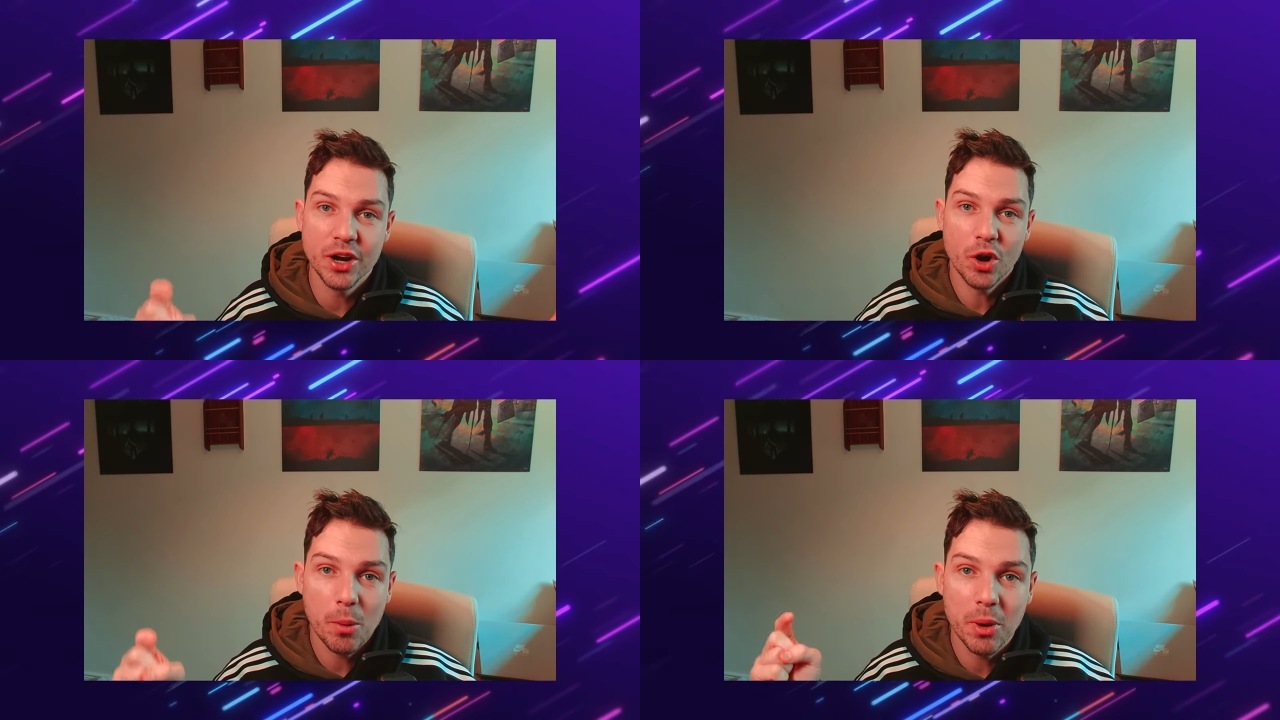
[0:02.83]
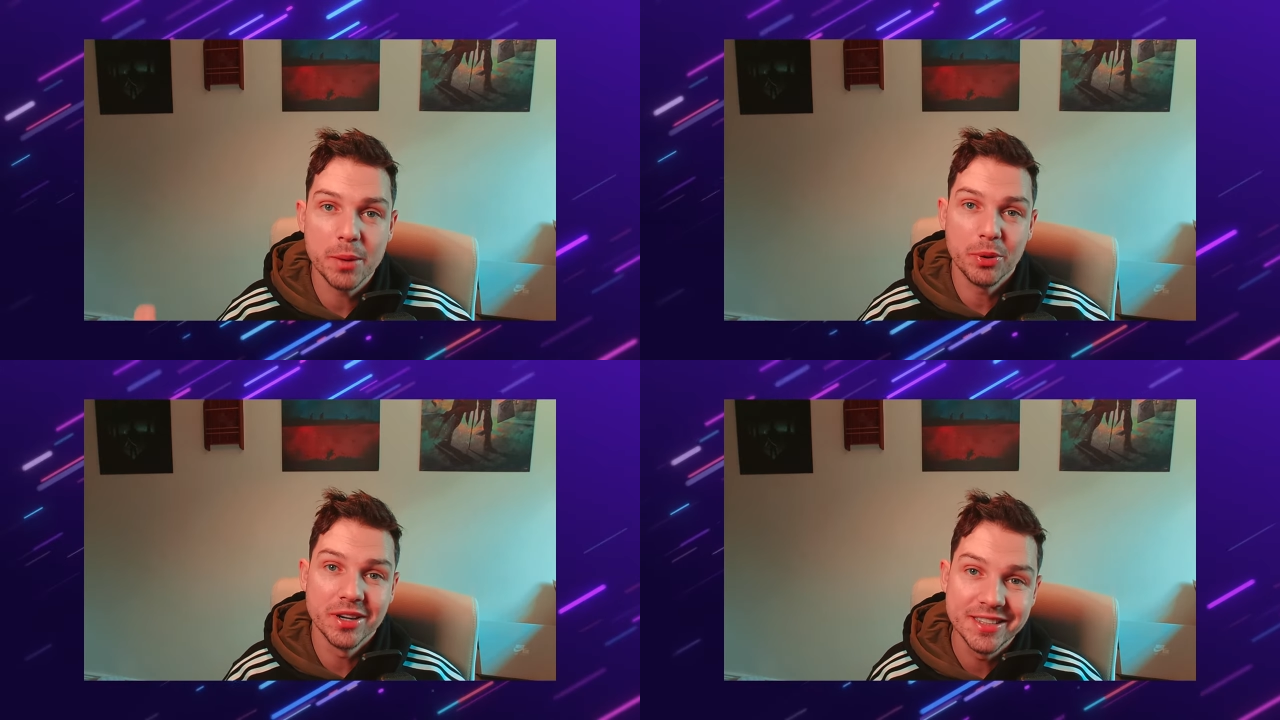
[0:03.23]
Here are
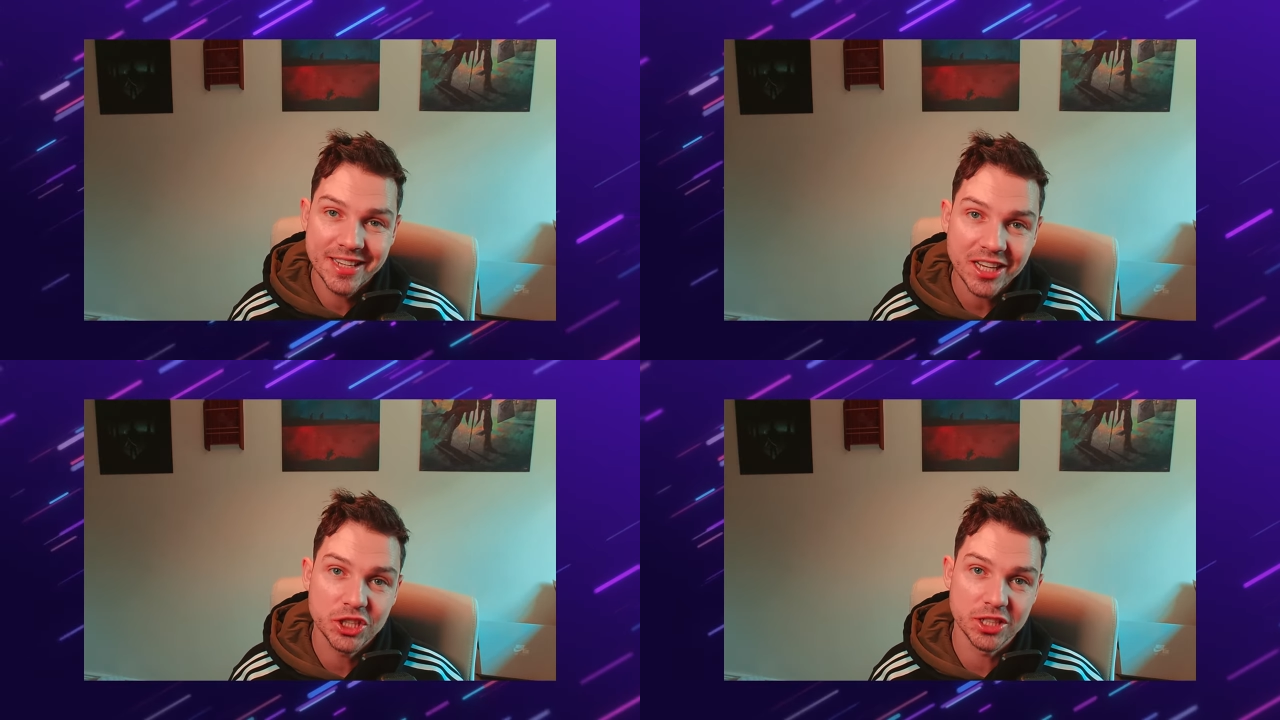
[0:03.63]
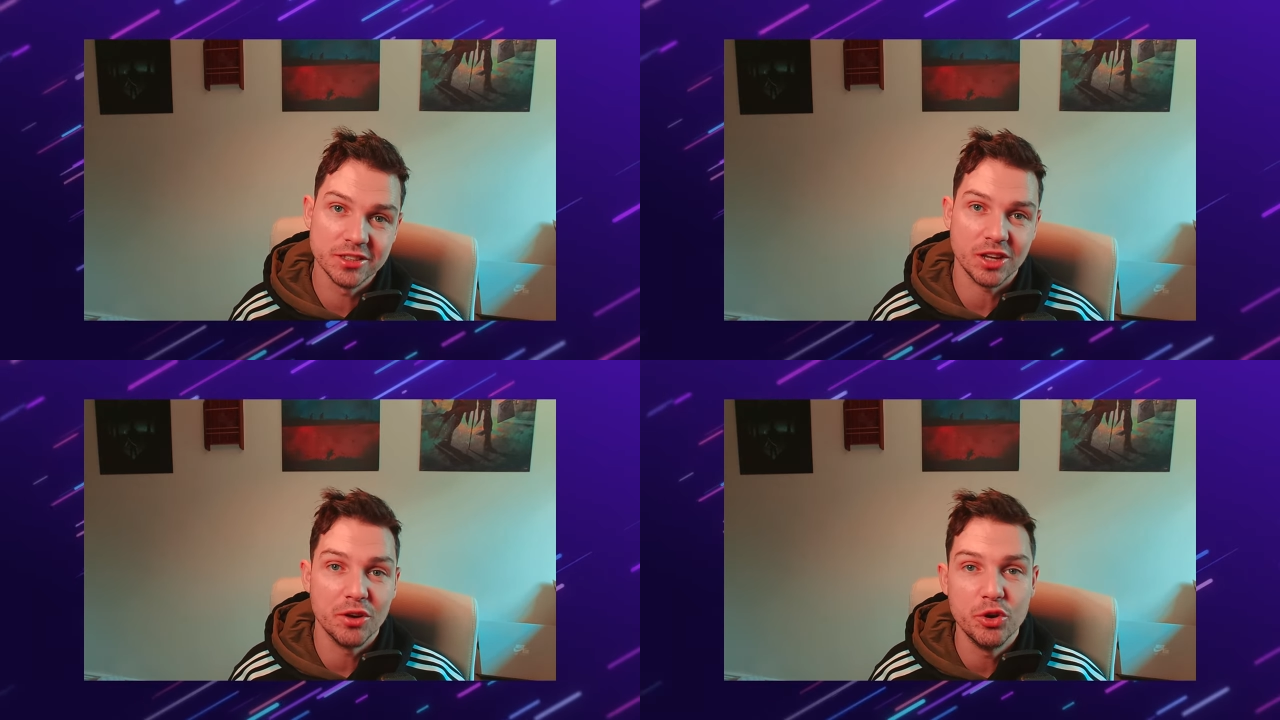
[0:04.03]
my
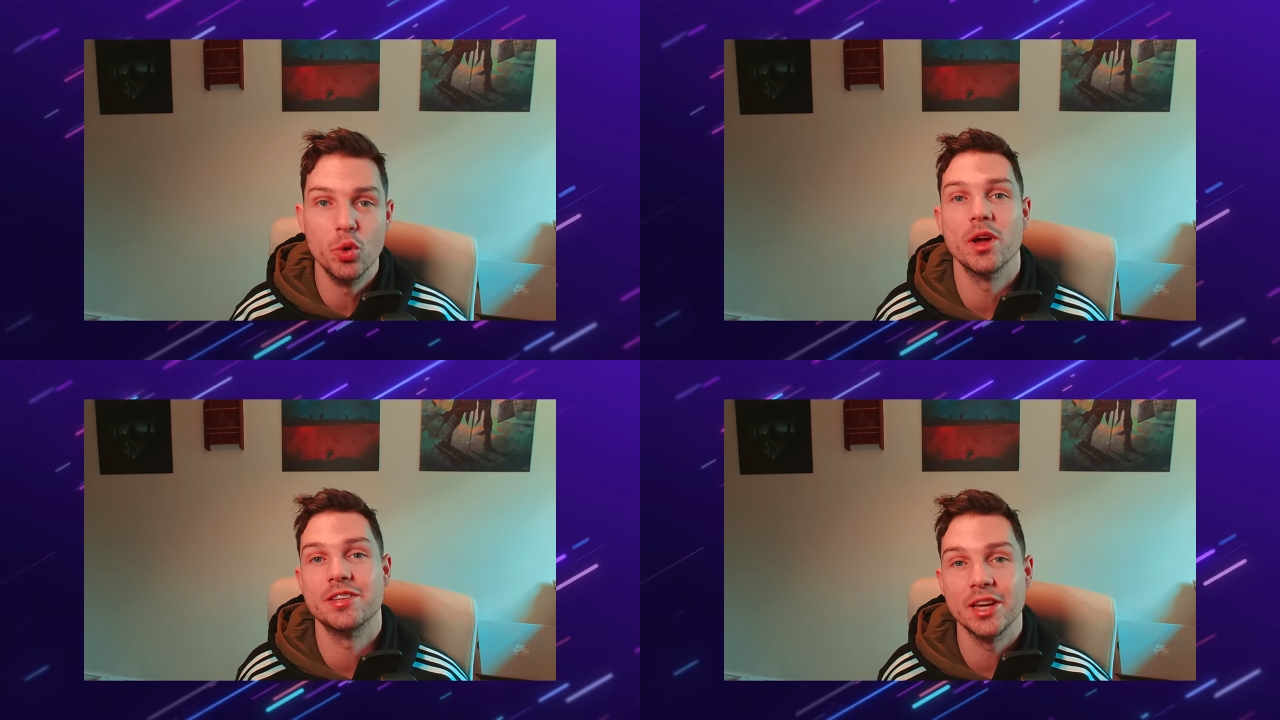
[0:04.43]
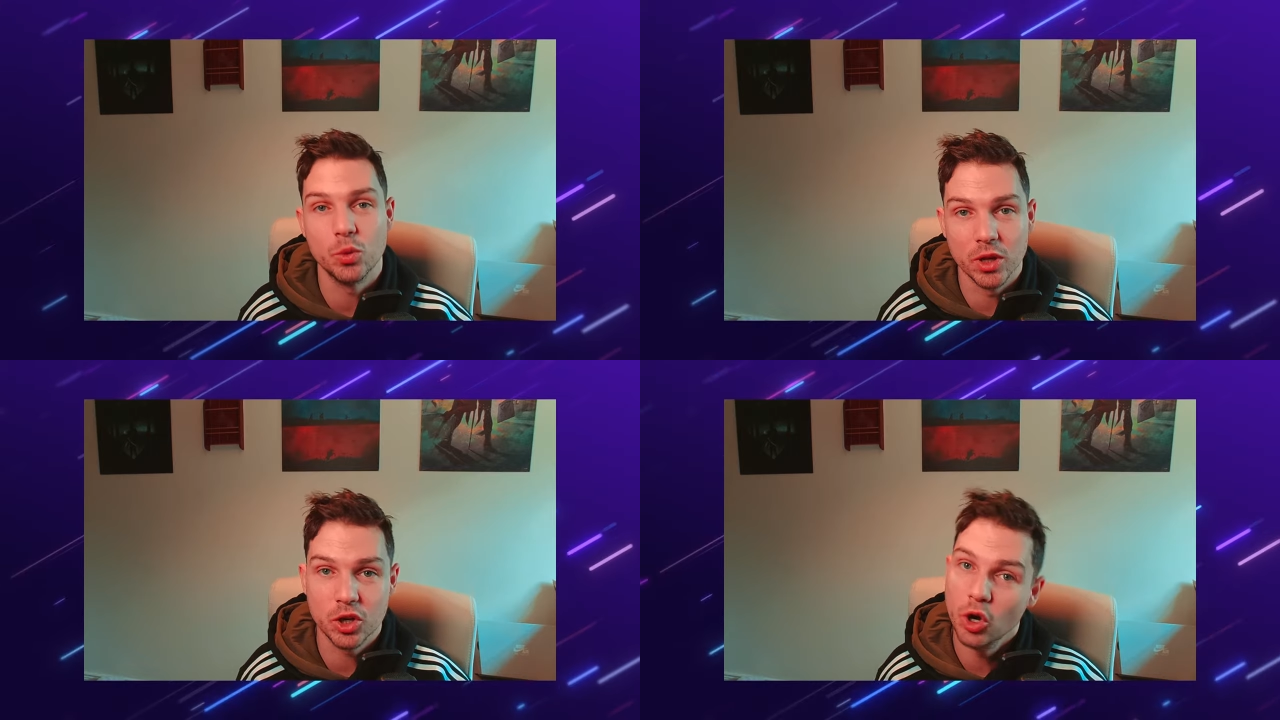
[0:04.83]
predictions of who I
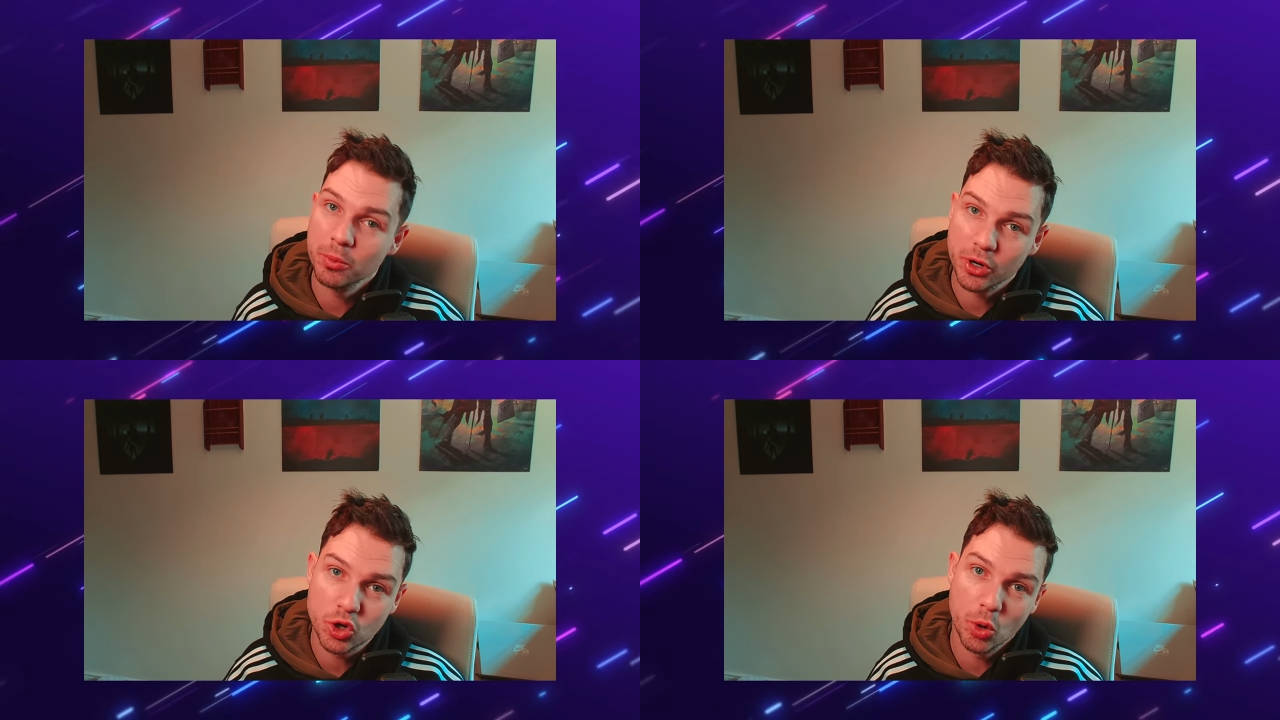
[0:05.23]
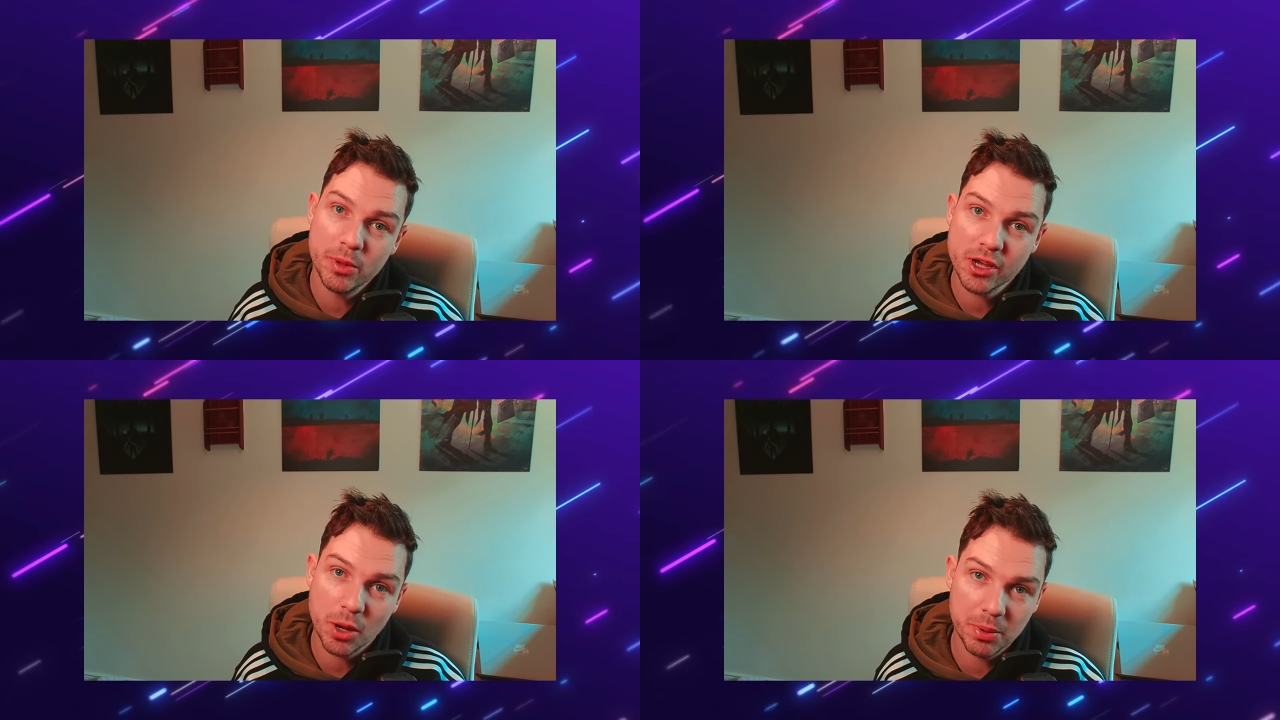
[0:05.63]
think will come. There
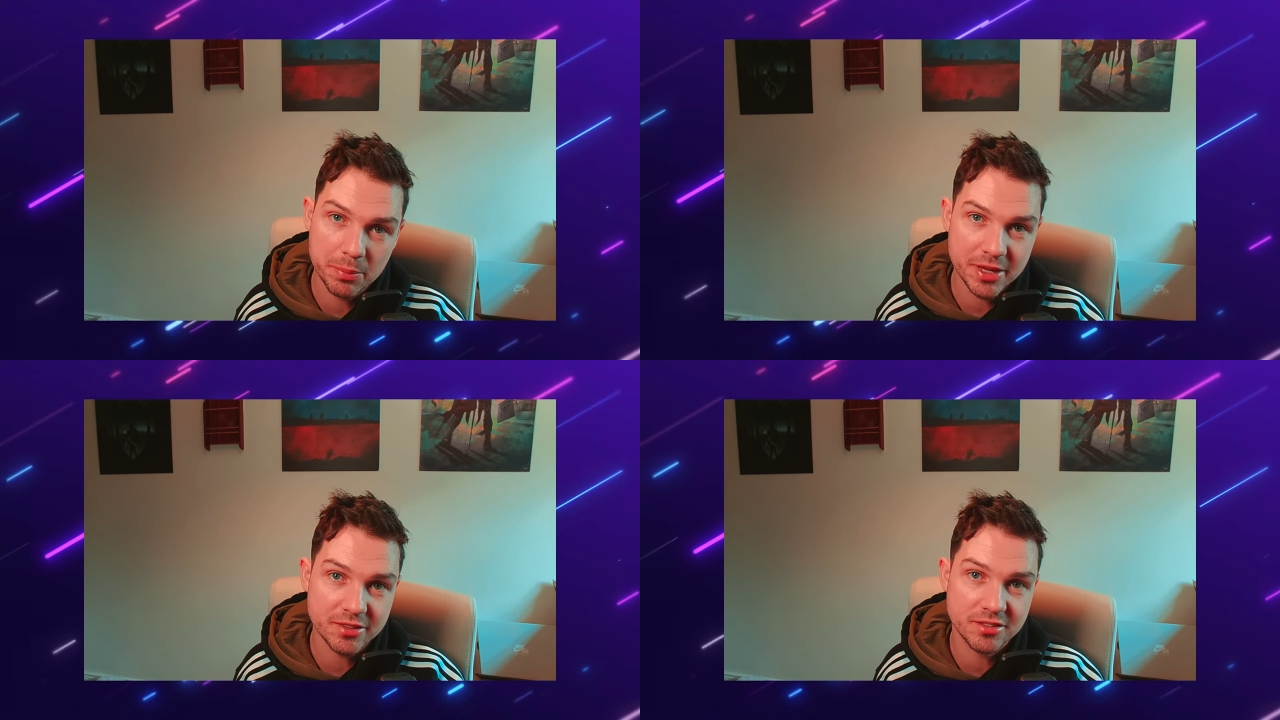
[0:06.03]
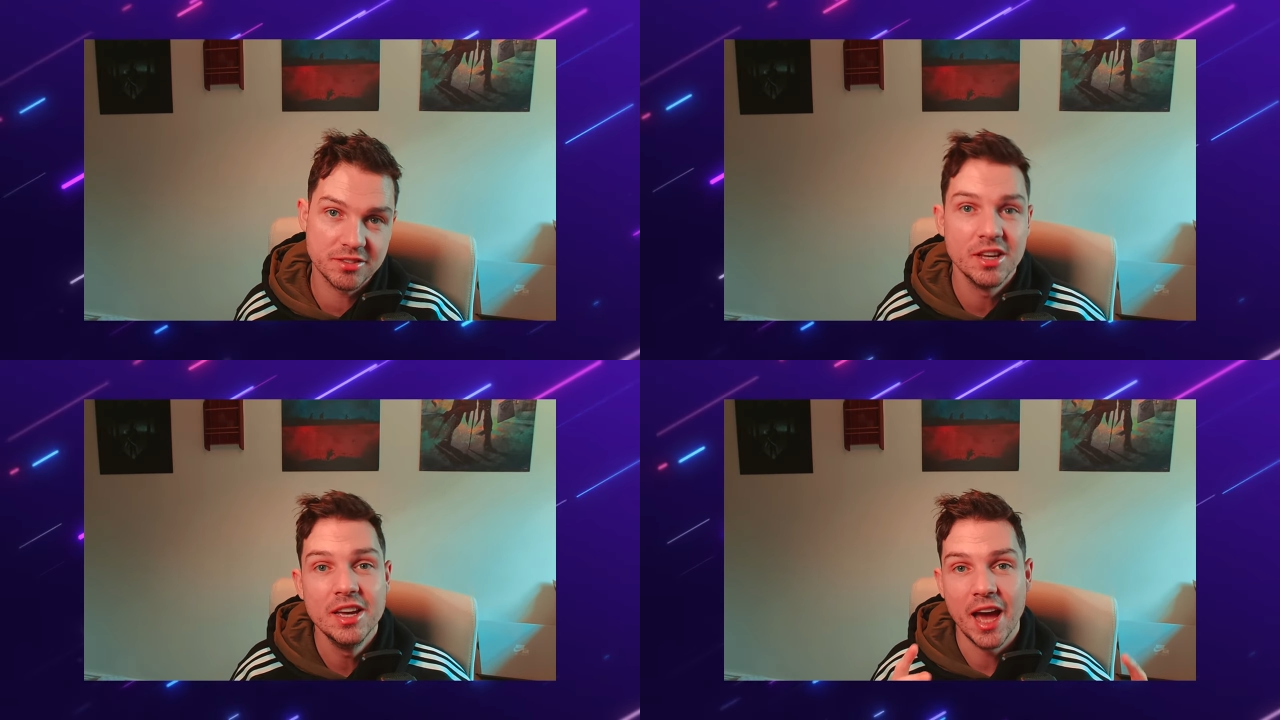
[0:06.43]
could be a couple of
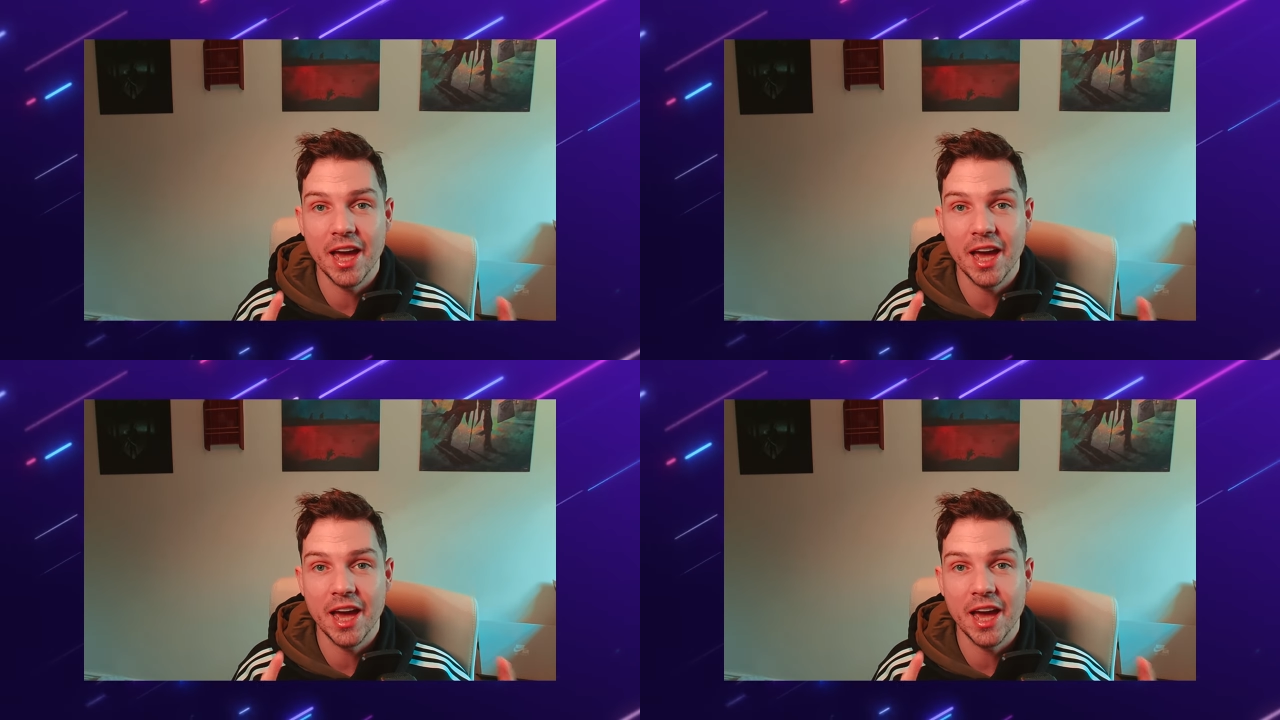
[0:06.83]
beasts.